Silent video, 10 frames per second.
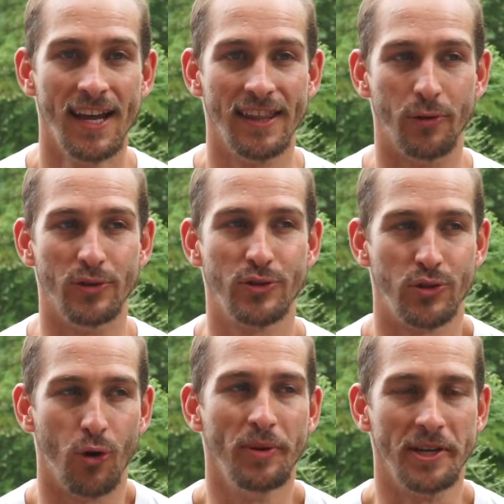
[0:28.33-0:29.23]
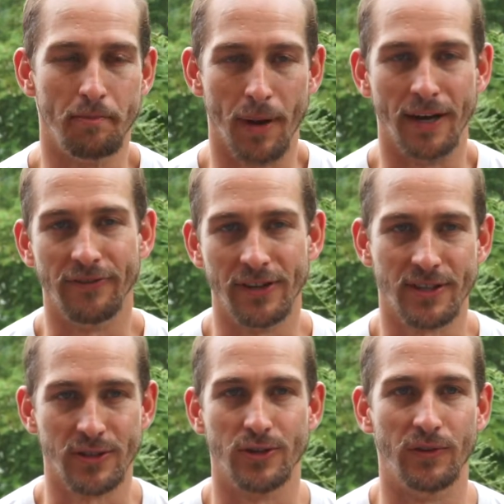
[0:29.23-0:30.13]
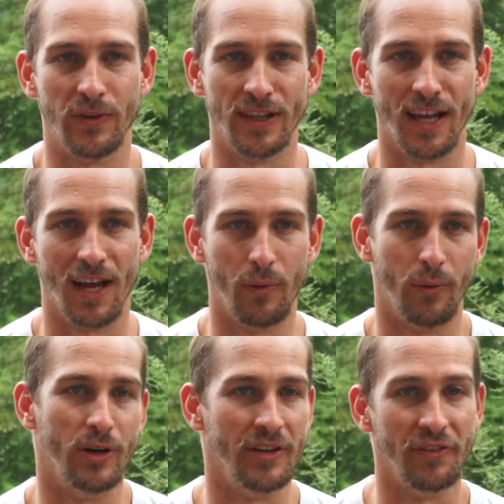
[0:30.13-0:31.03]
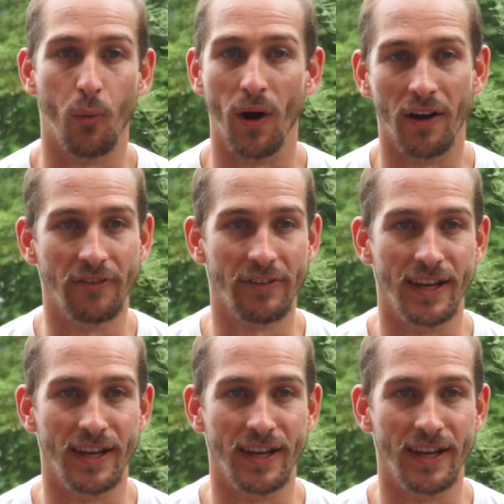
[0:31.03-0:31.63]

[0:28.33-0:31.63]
there were so many benefits to surfing that we weren't even aware of.